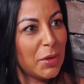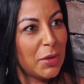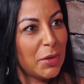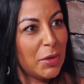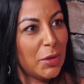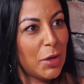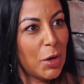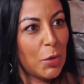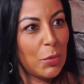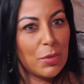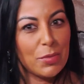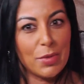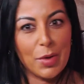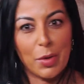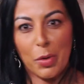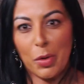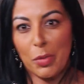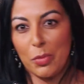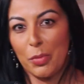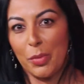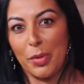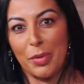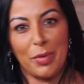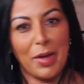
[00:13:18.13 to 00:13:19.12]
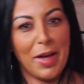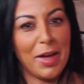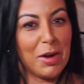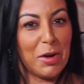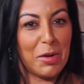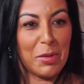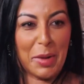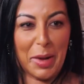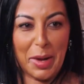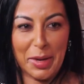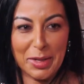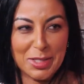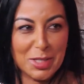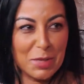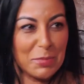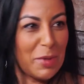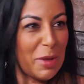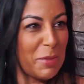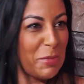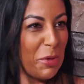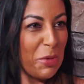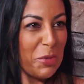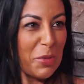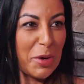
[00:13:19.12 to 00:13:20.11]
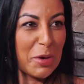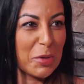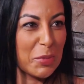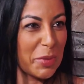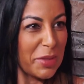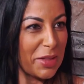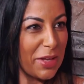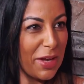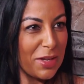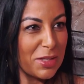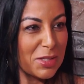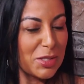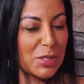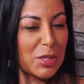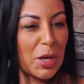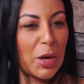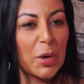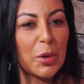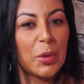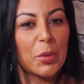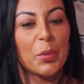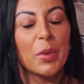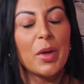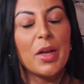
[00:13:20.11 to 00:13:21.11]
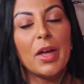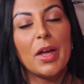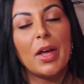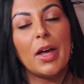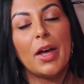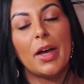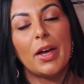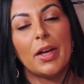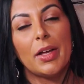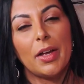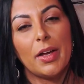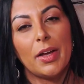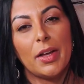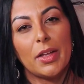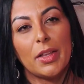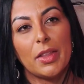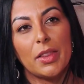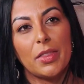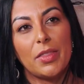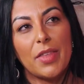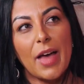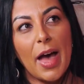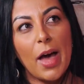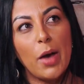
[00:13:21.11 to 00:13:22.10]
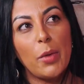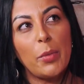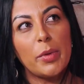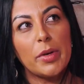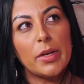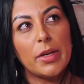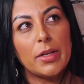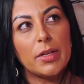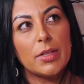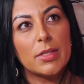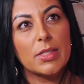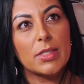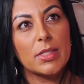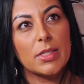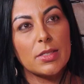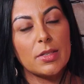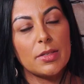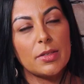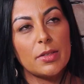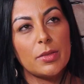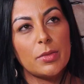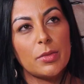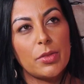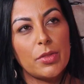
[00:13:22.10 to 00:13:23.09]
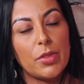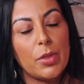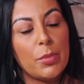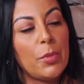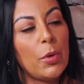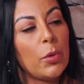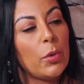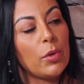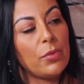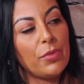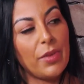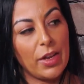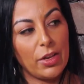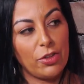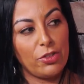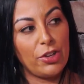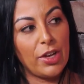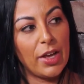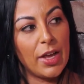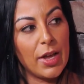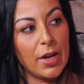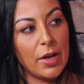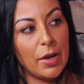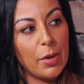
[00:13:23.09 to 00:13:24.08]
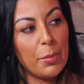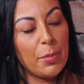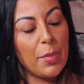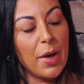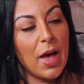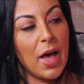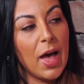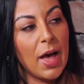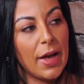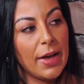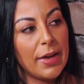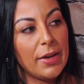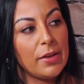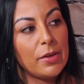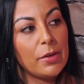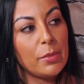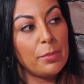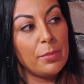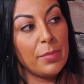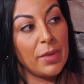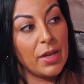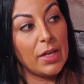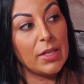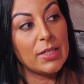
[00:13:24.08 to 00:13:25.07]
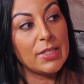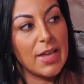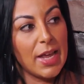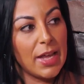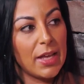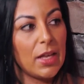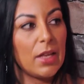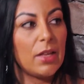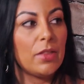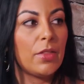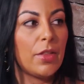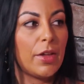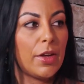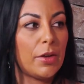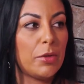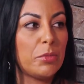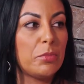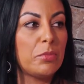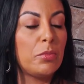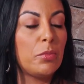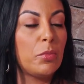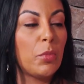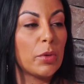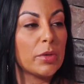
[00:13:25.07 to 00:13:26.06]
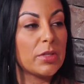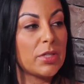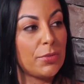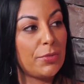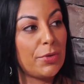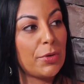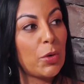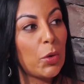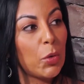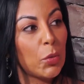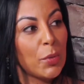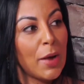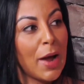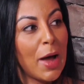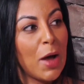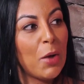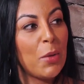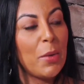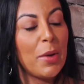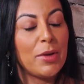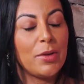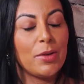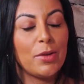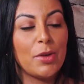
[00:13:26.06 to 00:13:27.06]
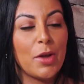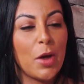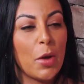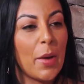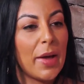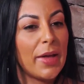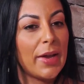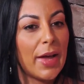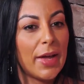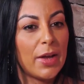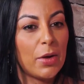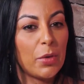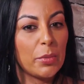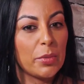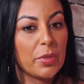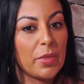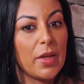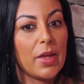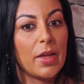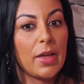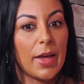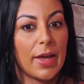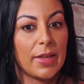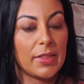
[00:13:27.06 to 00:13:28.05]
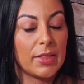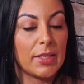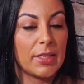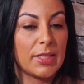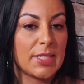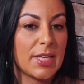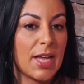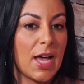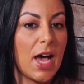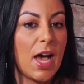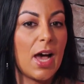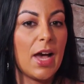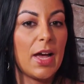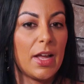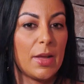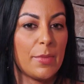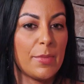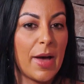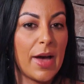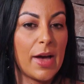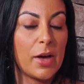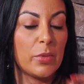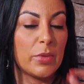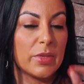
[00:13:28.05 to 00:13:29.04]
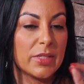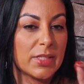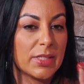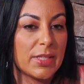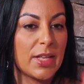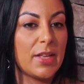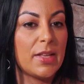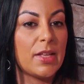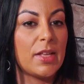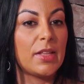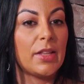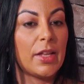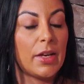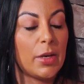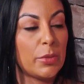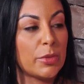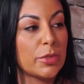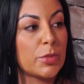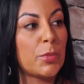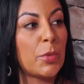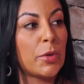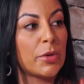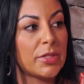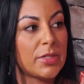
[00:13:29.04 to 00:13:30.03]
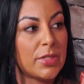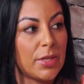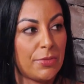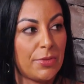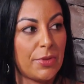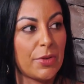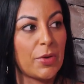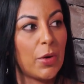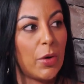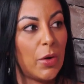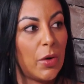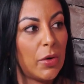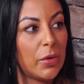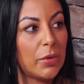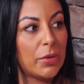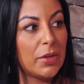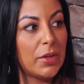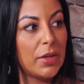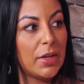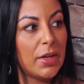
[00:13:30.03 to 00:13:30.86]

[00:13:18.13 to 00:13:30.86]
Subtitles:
We've had all kinds of people work with us. So that was the motivation behind me taking the more difficult route. And, I don't think at the time I was thinking that it was more difficult.